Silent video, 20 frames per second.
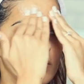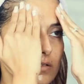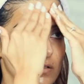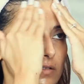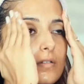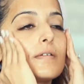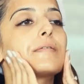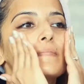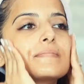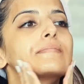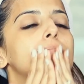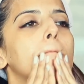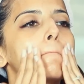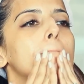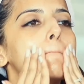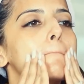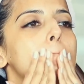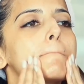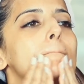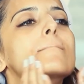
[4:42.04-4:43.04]
So if your
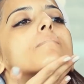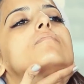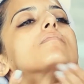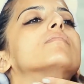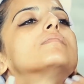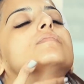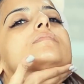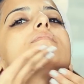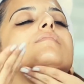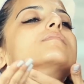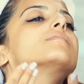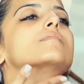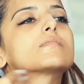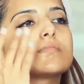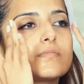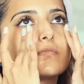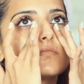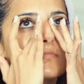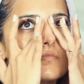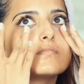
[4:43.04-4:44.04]
skin is
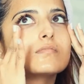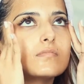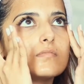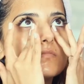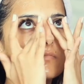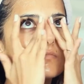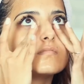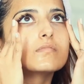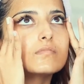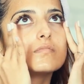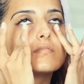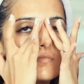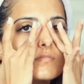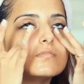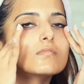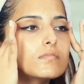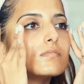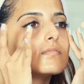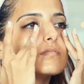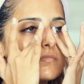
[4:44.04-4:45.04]
not very dry, I
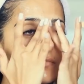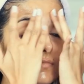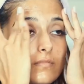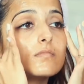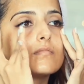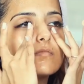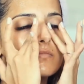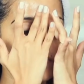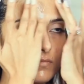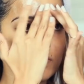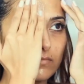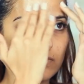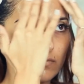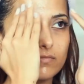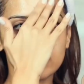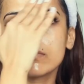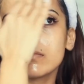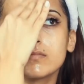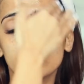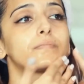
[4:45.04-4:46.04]
would suggest you
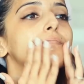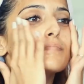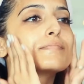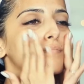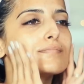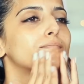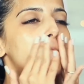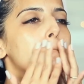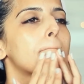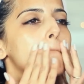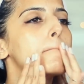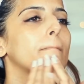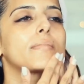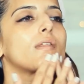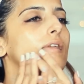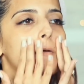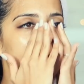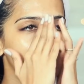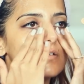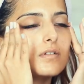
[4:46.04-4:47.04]
to just do this
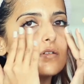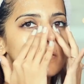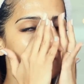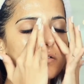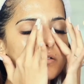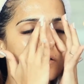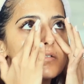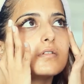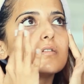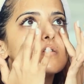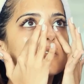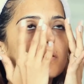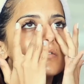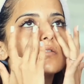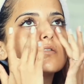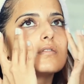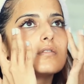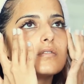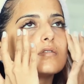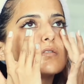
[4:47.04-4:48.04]
probably once or
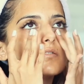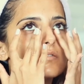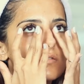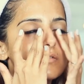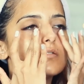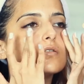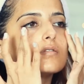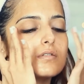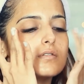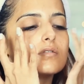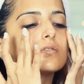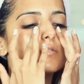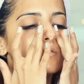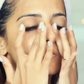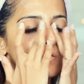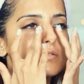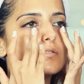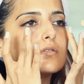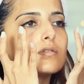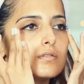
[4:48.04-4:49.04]
twice a week
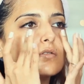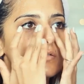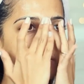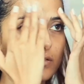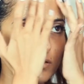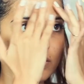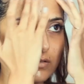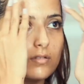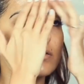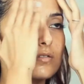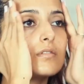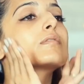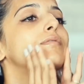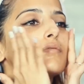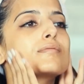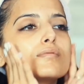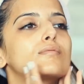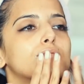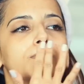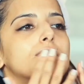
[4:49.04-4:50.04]
and not apply the
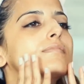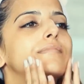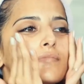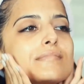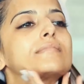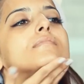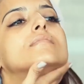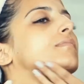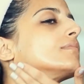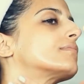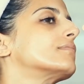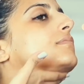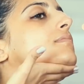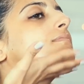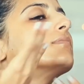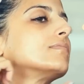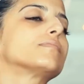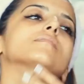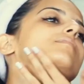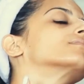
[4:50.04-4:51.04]
mask every night
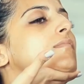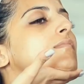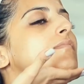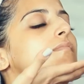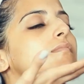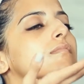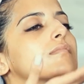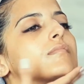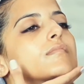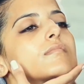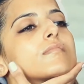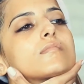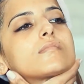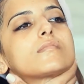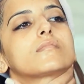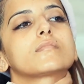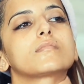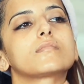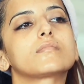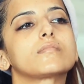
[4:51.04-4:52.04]
over the
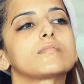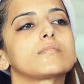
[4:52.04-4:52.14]
moisturizer.